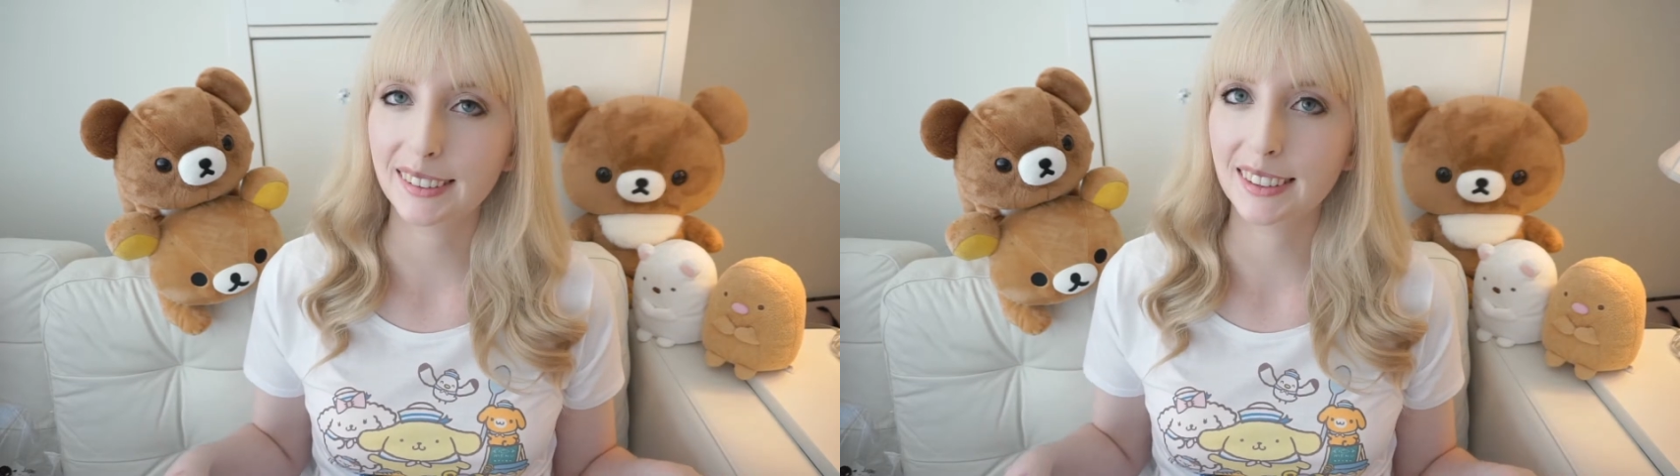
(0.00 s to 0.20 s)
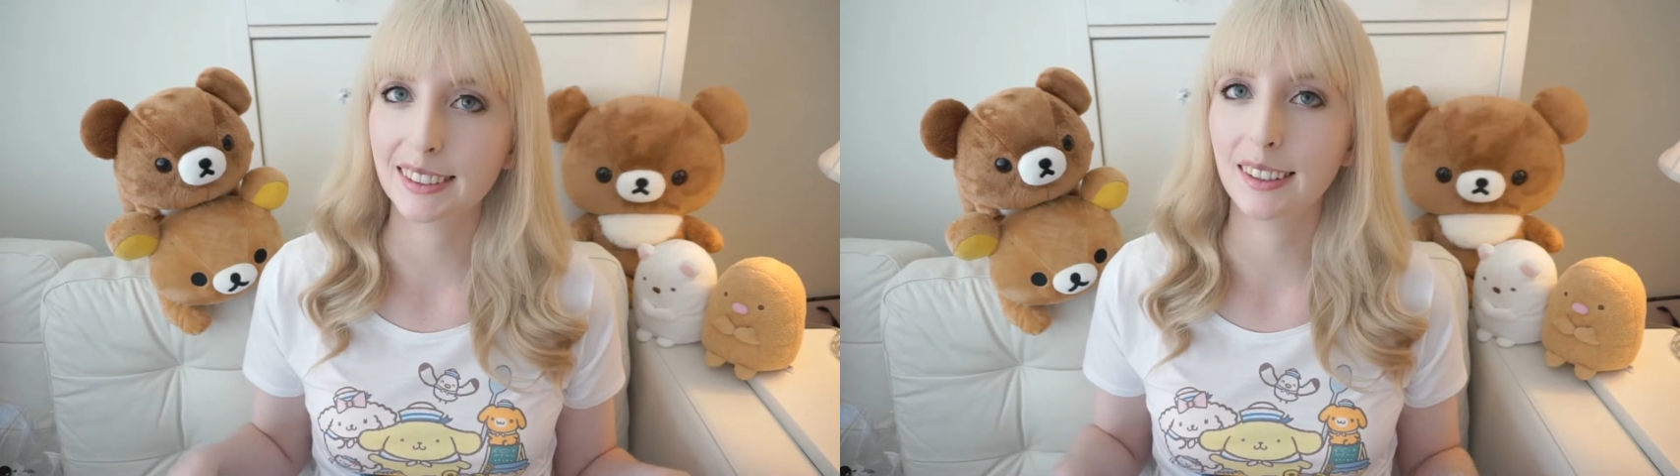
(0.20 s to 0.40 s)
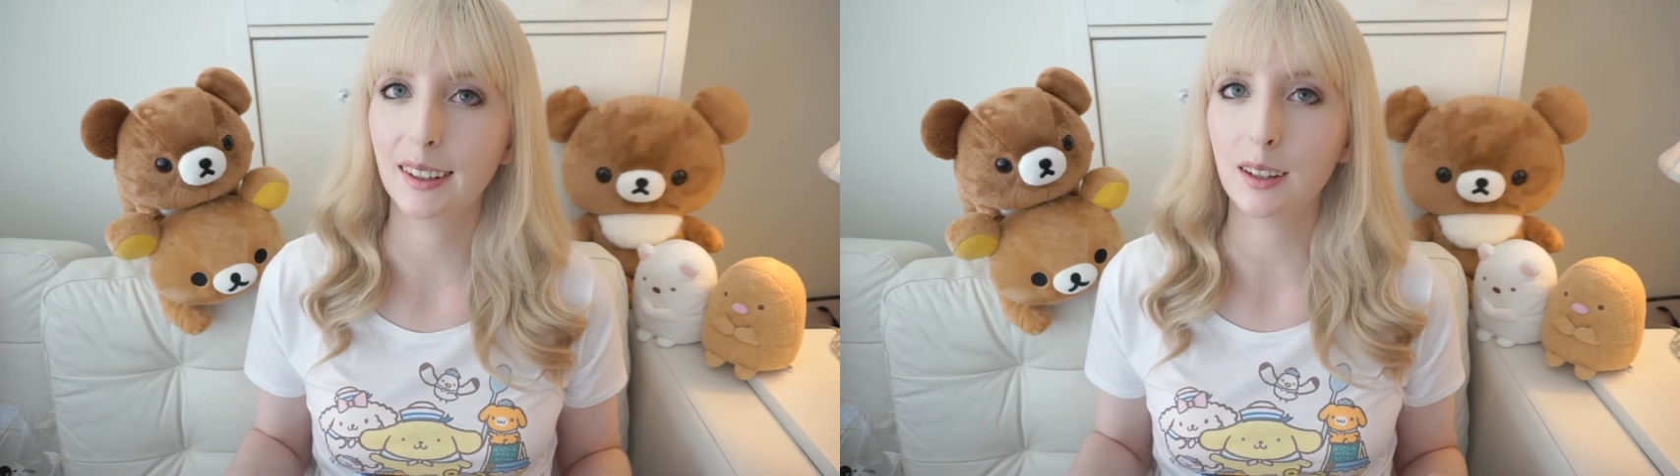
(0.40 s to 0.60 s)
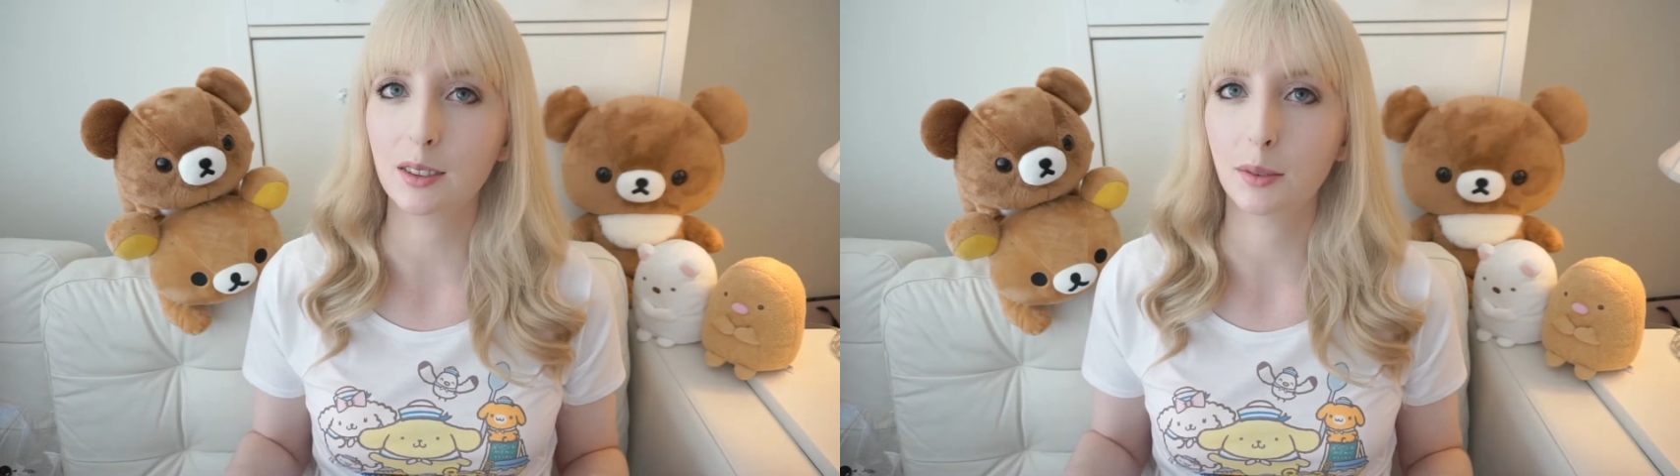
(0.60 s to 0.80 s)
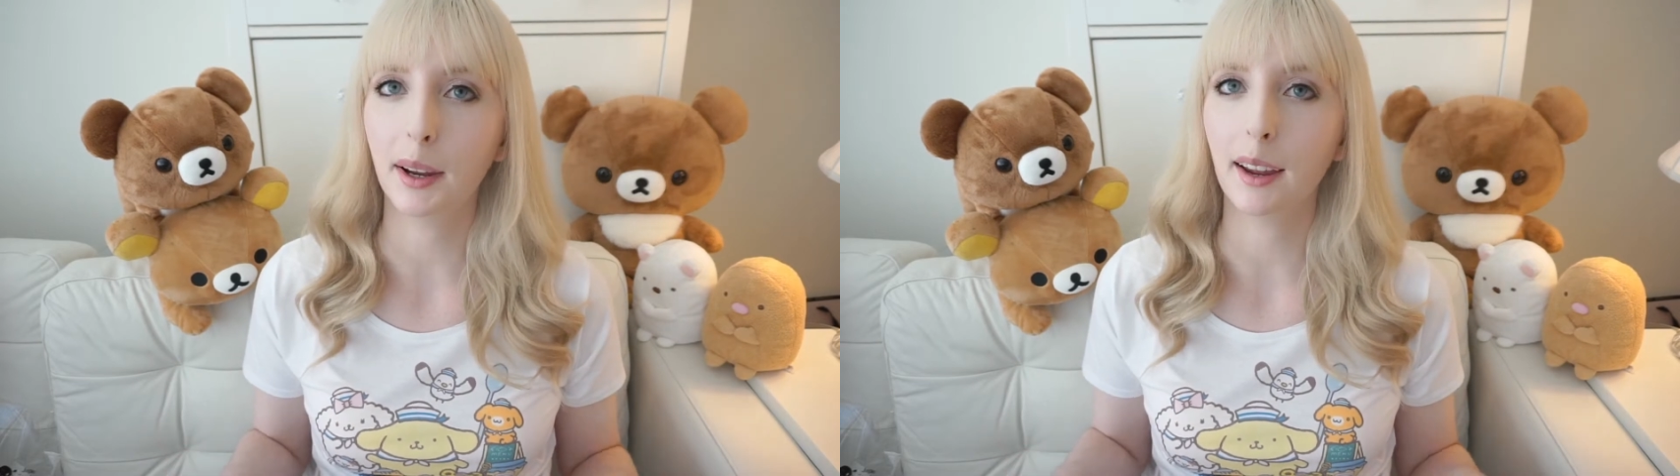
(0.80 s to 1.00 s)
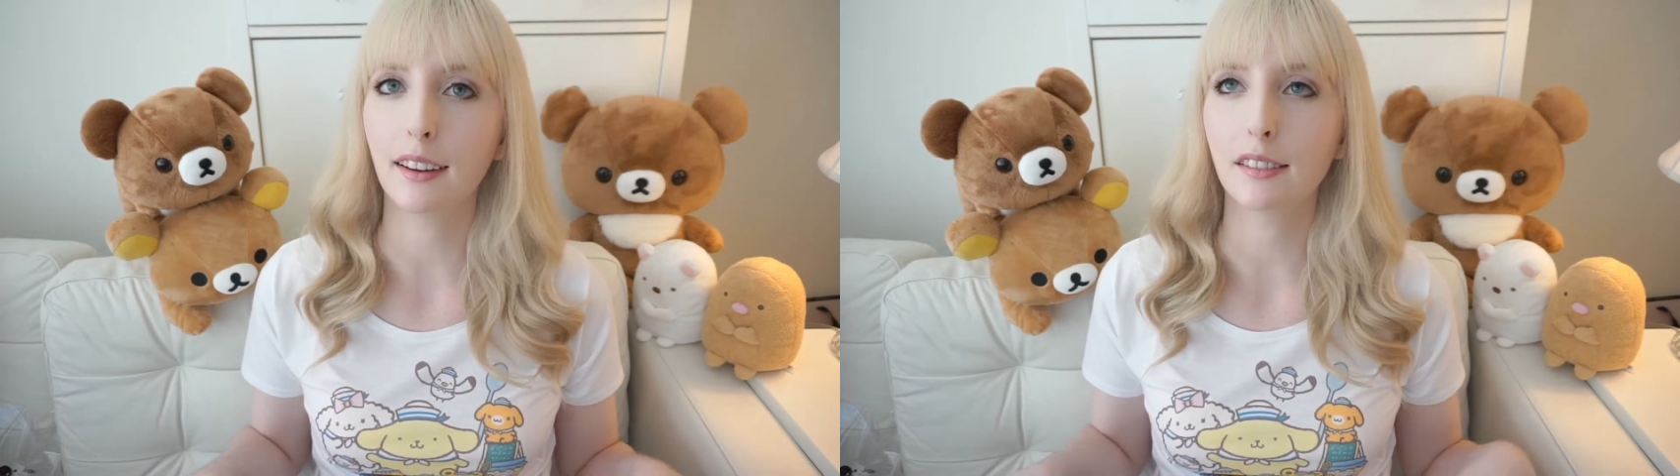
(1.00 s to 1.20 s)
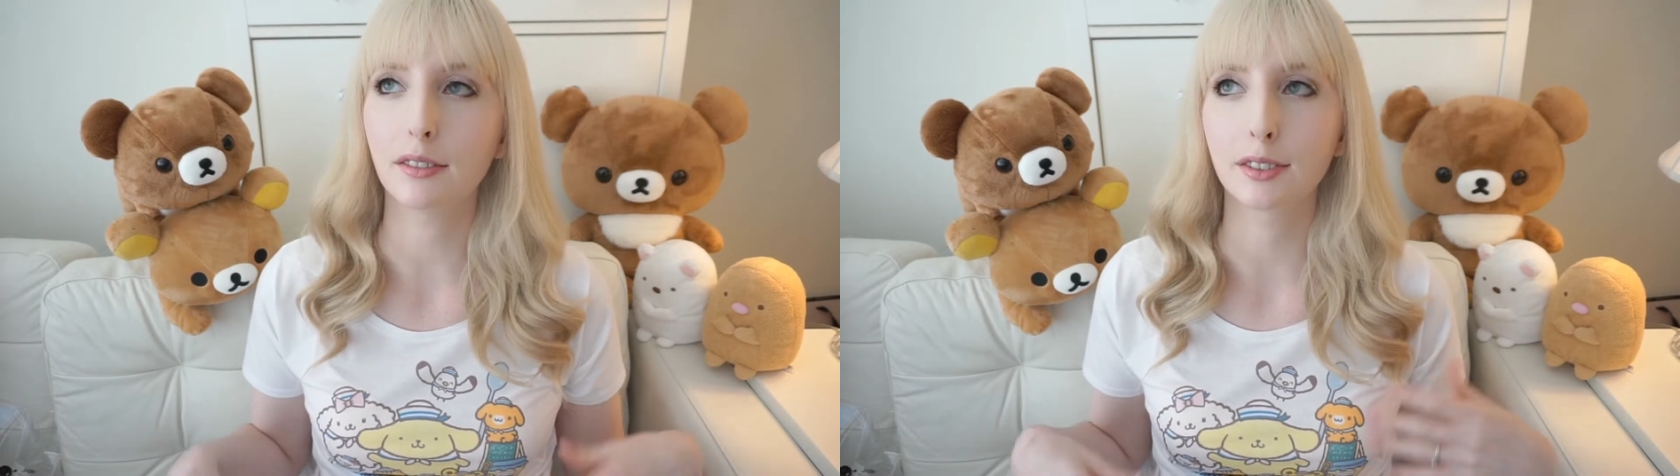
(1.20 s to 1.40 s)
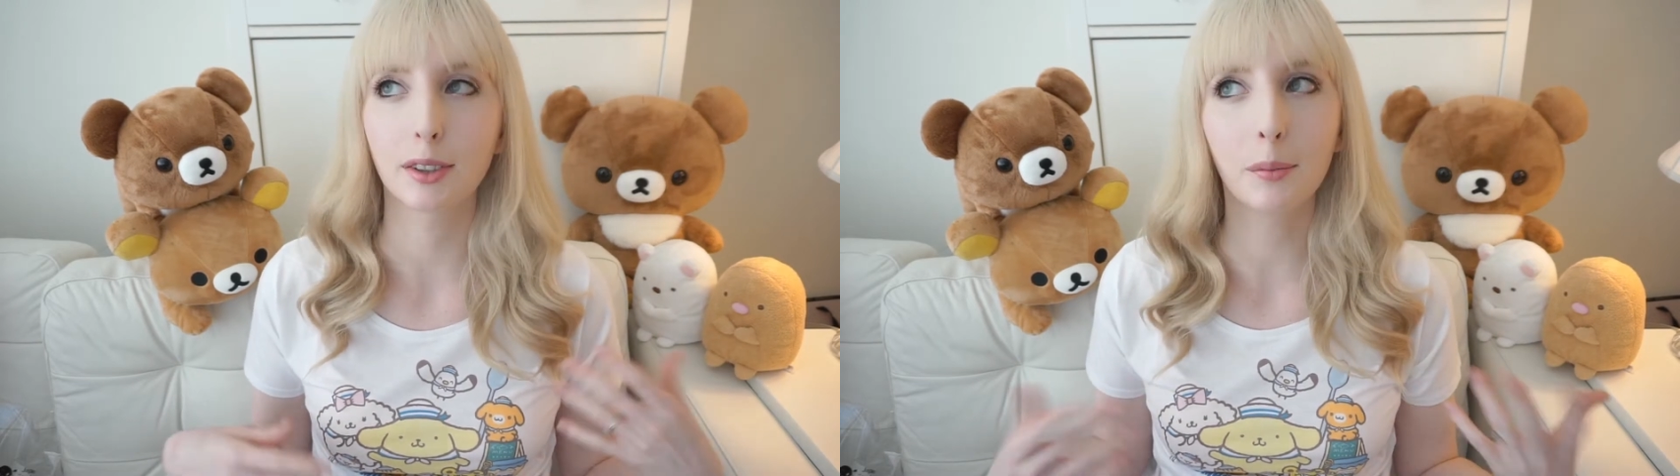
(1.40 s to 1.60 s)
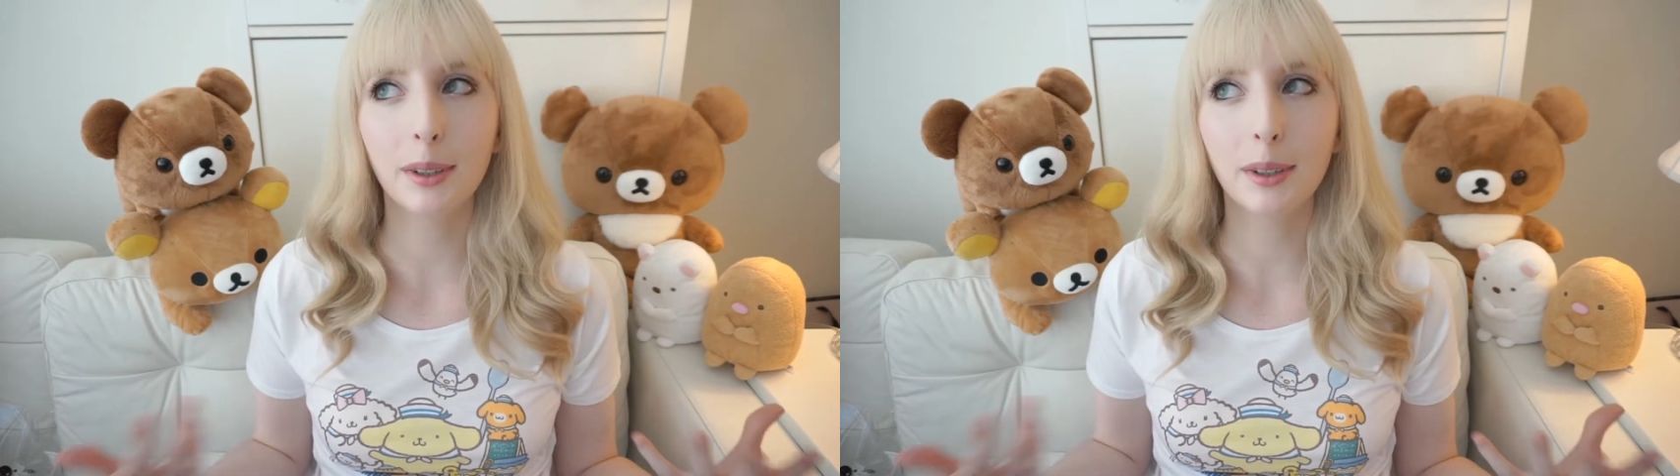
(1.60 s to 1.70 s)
Disney in Japan for so